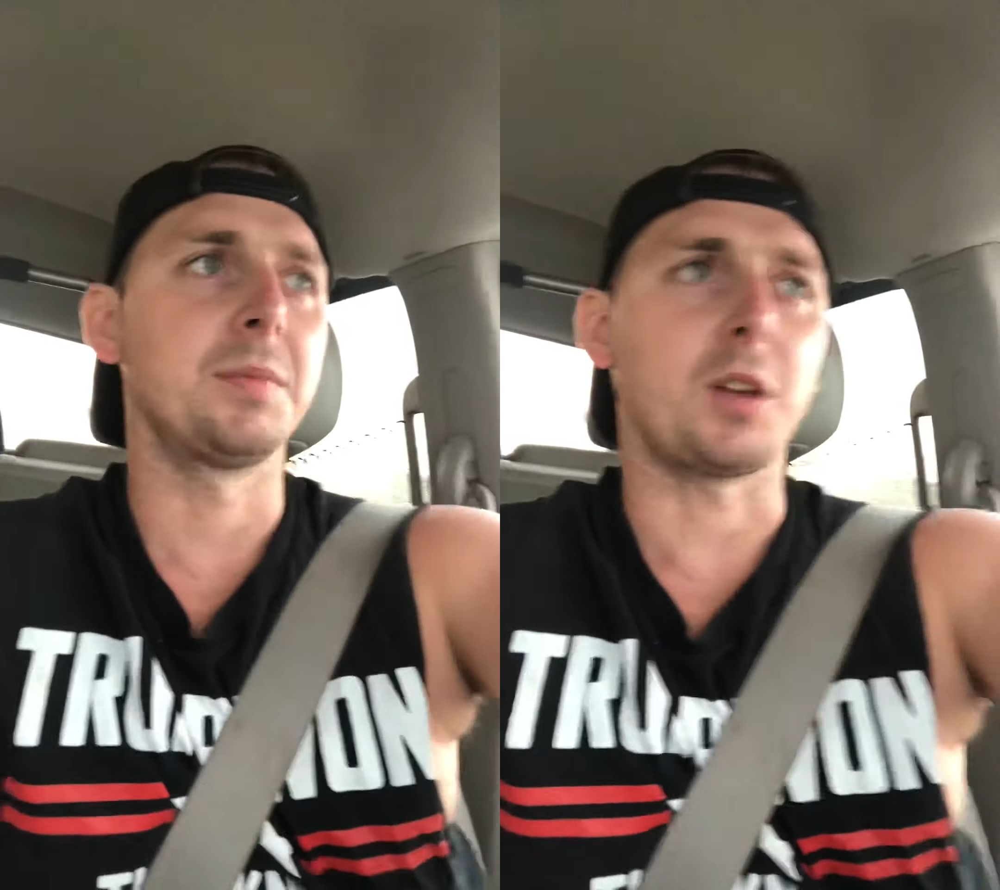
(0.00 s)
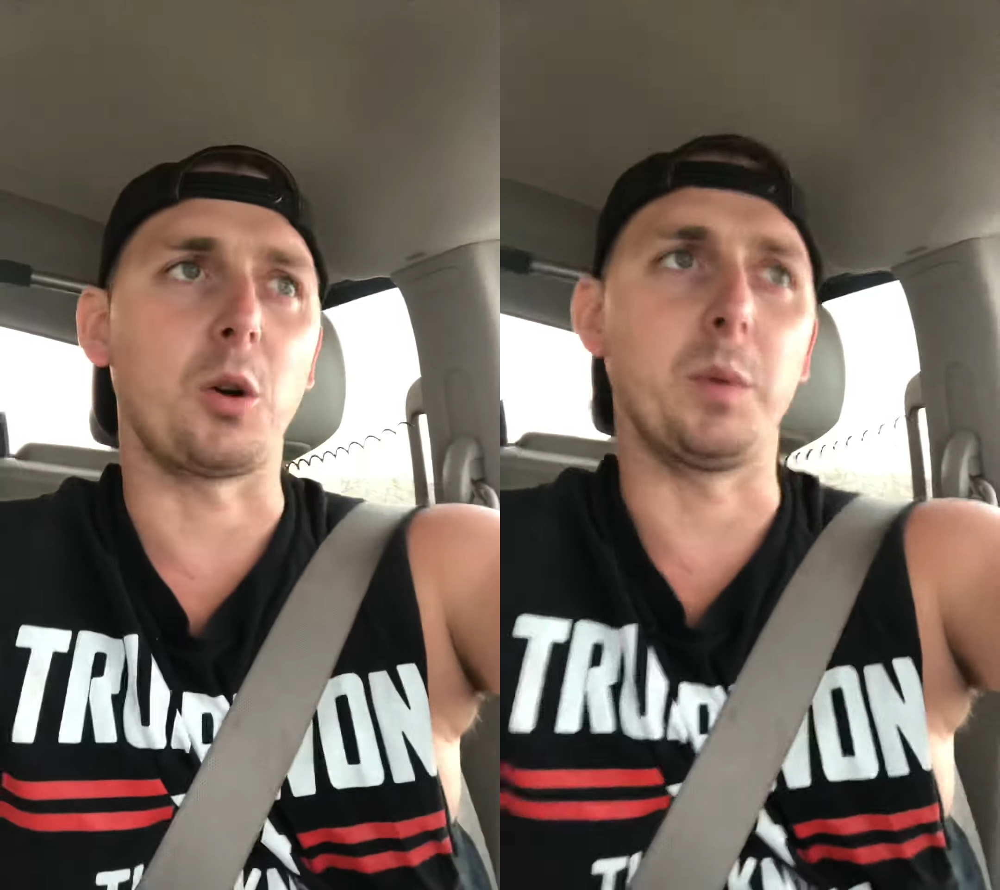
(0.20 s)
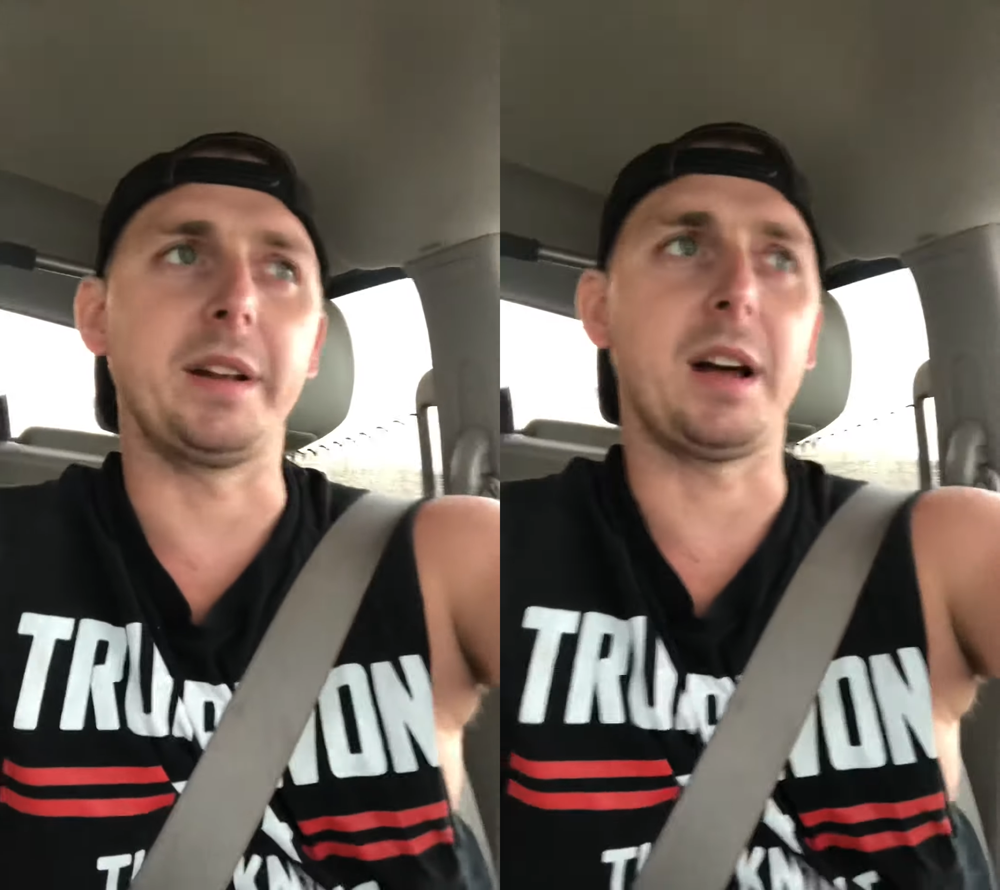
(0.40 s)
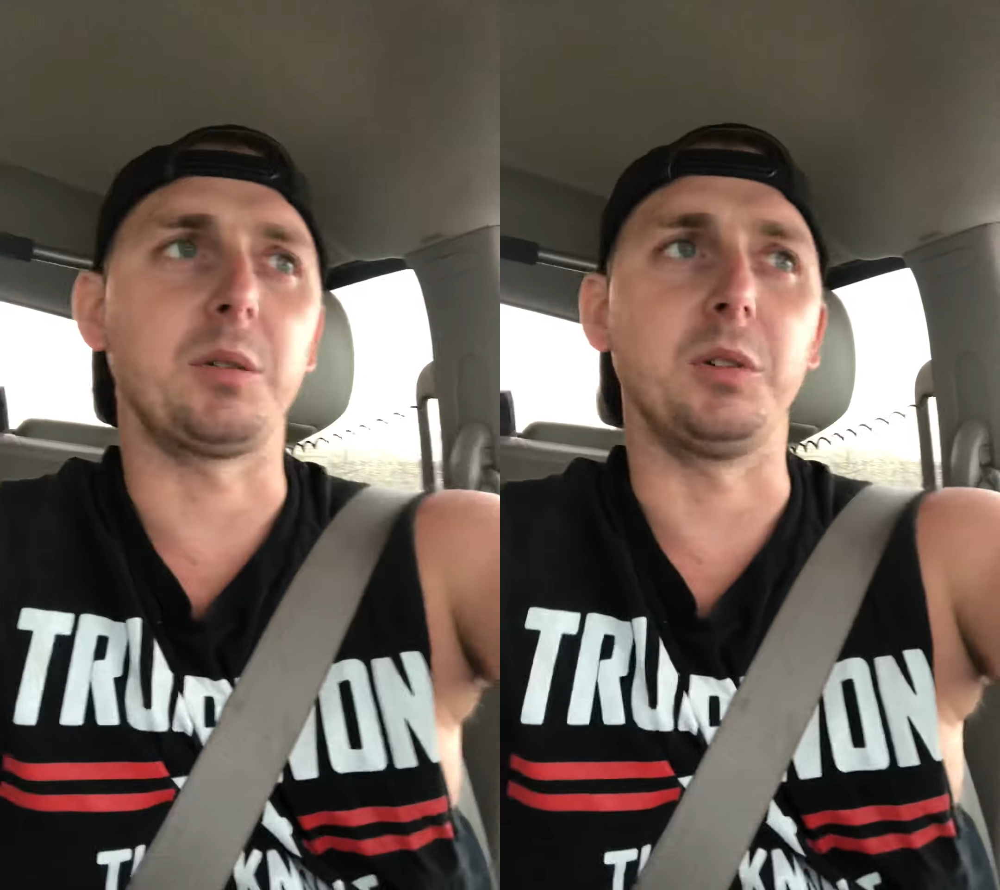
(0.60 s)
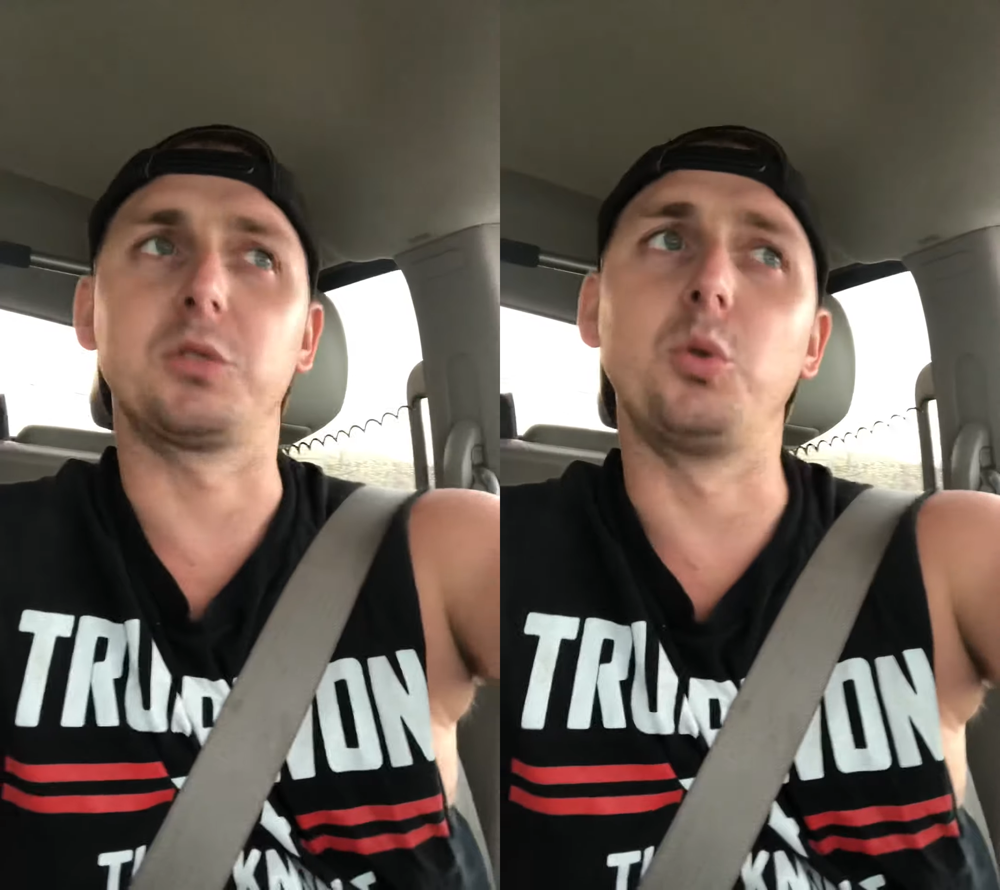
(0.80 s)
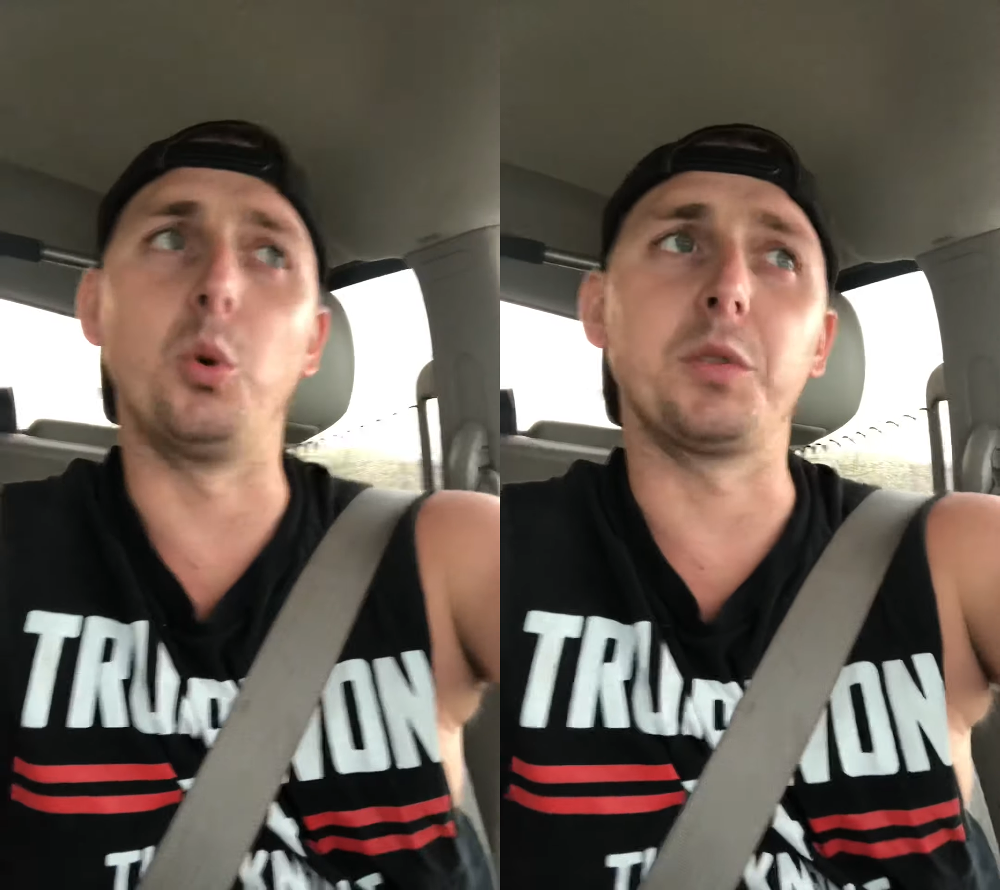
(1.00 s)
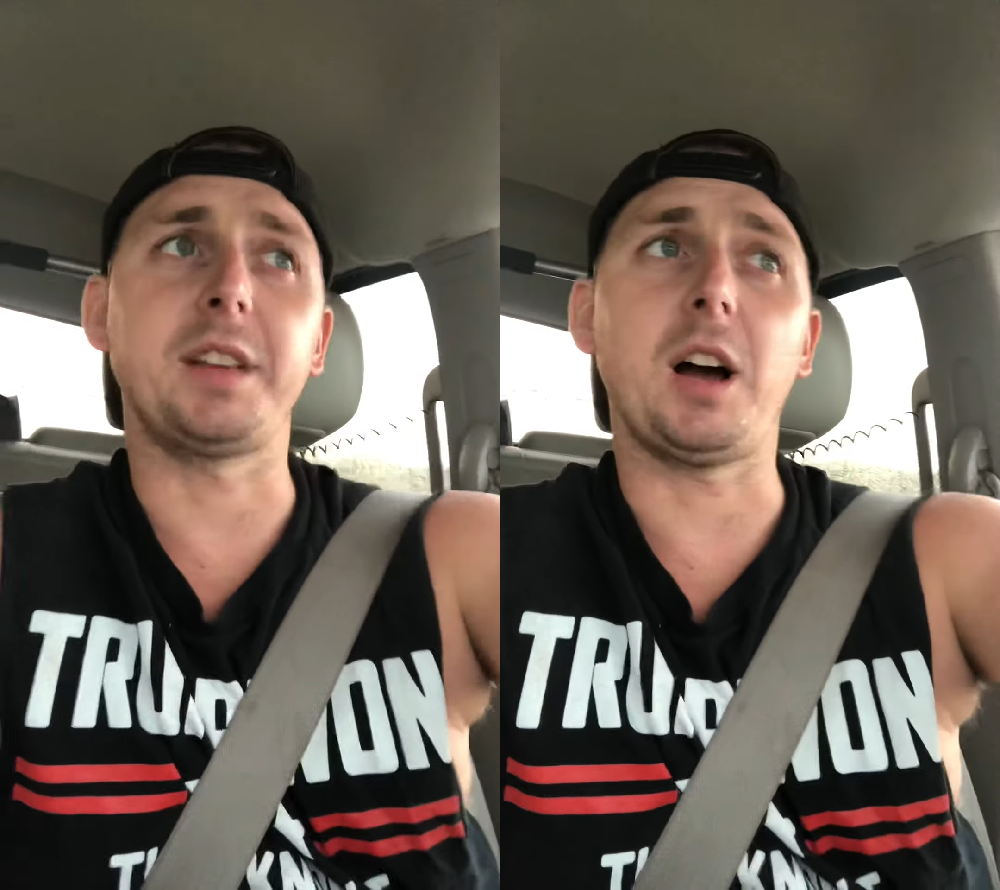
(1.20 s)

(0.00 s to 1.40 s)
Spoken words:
are we not really as cool with the